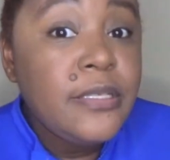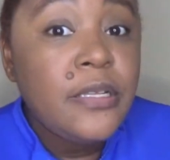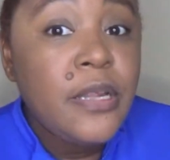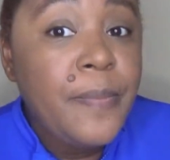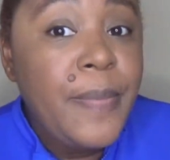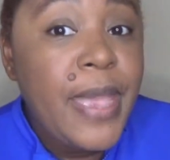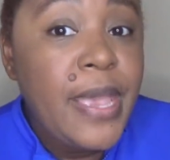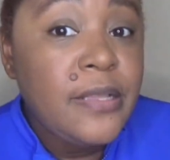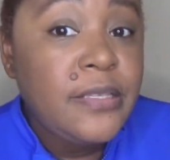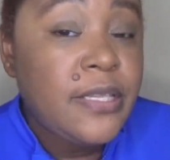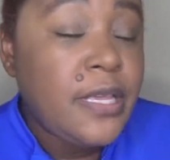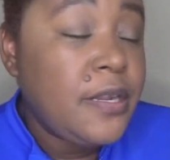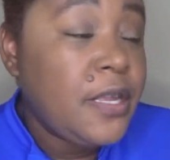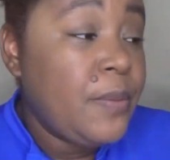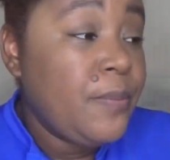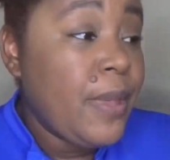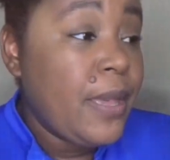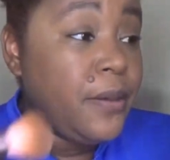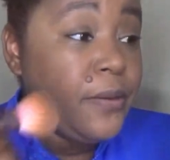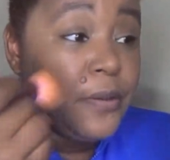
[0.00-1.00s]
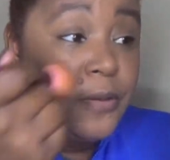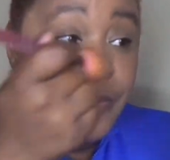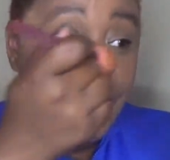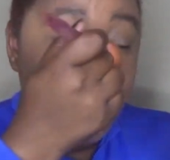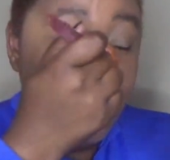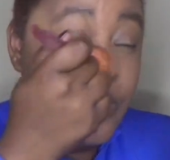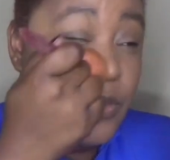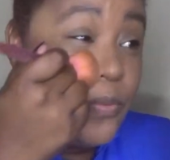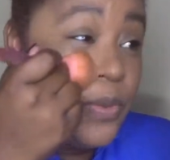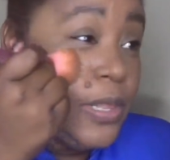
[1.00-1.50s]
isn't a bad setting powder.
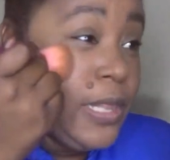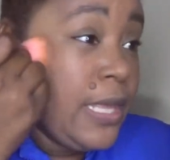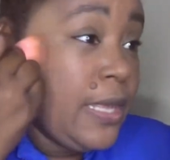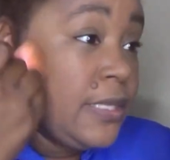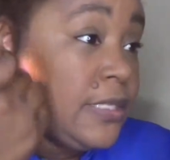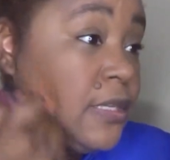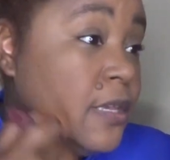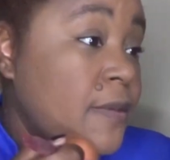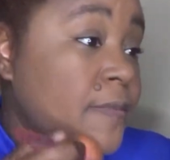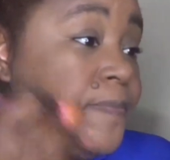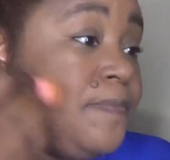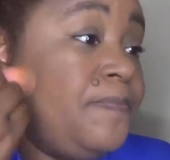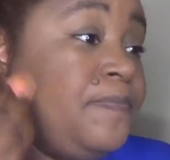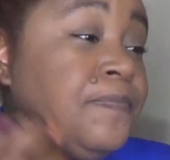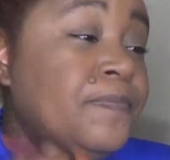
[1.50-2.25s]
Really isn't.